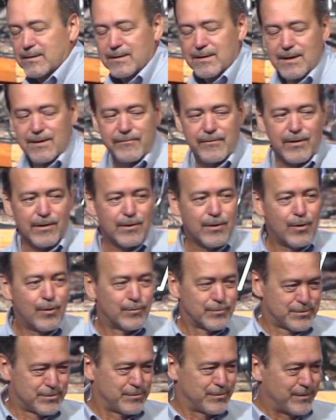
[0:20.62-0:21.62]
of our
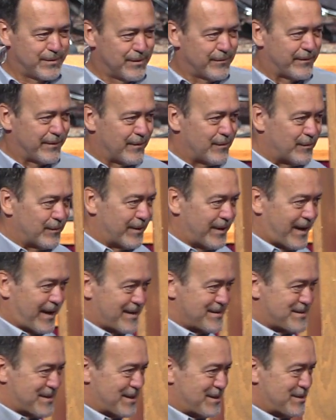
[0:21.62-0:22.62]
culture. You know, in the olden
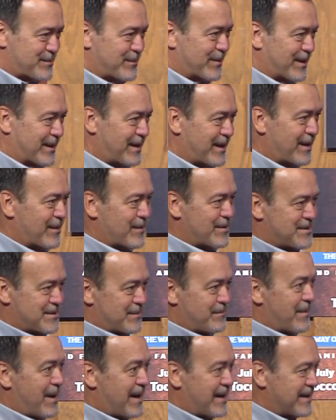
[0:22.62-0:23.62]
days, they used to put canaries
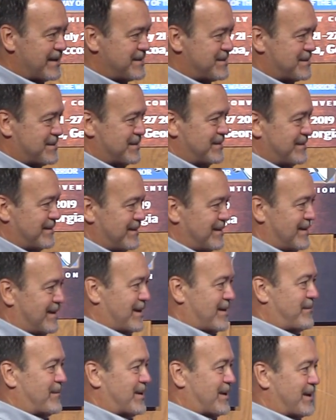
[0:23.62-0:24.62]
in mines, and
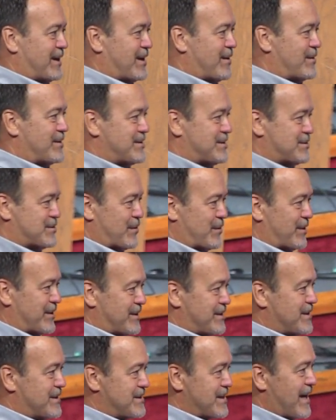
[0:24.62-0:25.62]
if the canaries
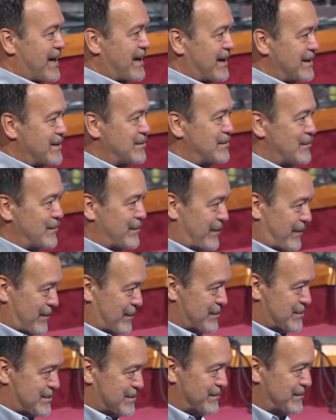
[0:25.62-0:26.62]
started to die, you knew that there
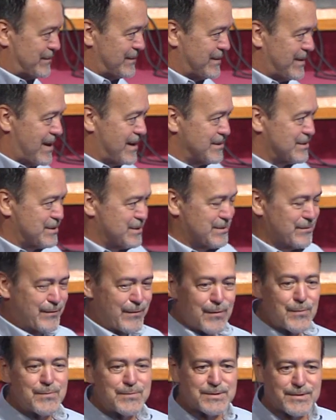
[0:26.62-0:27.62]
were some noxious
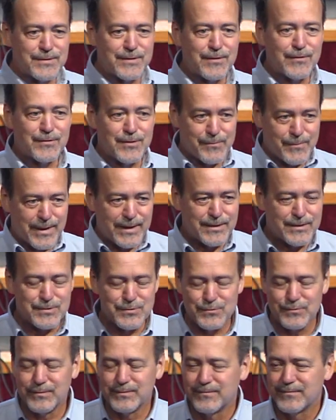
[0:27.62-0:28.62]
fumes in there, and the
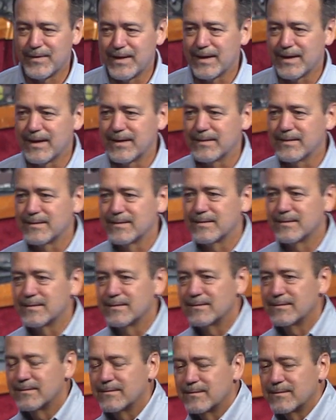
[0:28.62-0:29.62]
miners would vacate
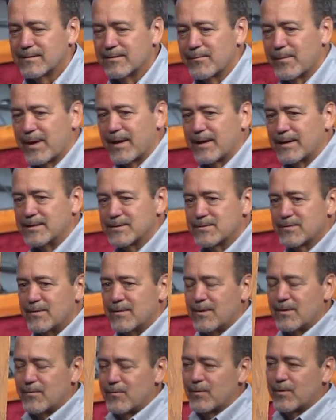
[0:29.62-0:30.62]
the mines.
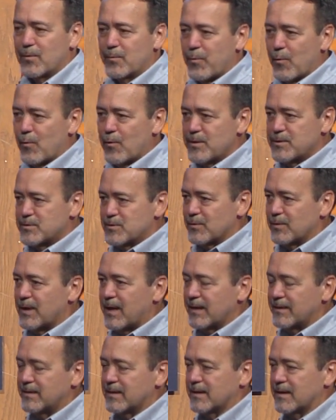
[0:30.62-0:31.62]
Well, the boys are
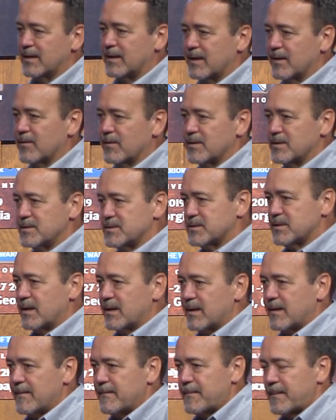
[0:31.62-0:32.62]
like the canaries
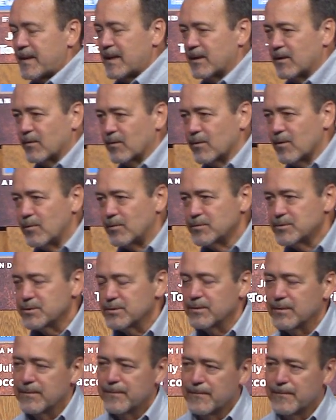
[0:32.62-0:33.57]
in our culture.